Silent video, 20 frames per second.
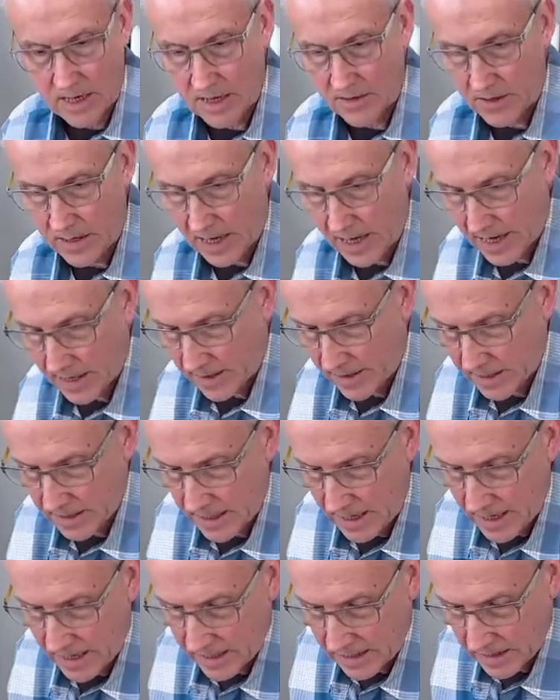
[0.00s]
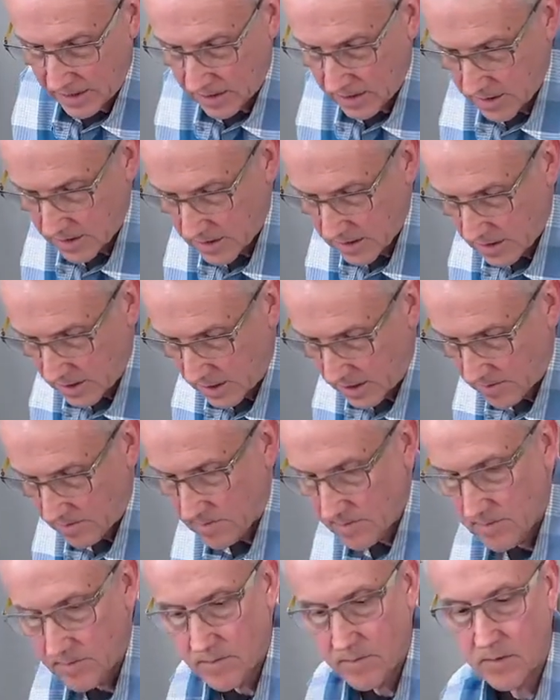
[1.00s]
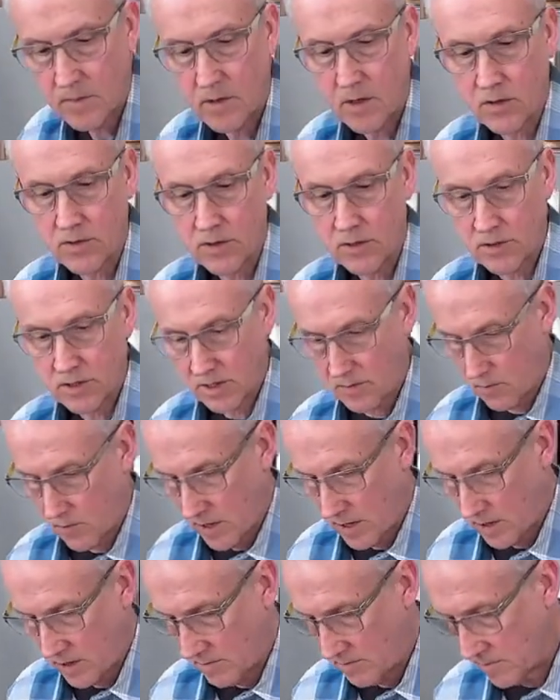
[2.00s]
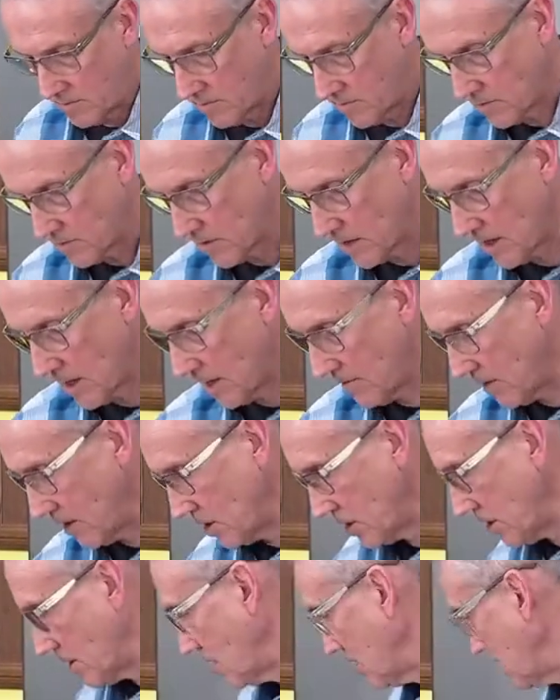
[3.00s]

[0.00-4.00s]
and then I like to add some. Oh, here's some random cabbage.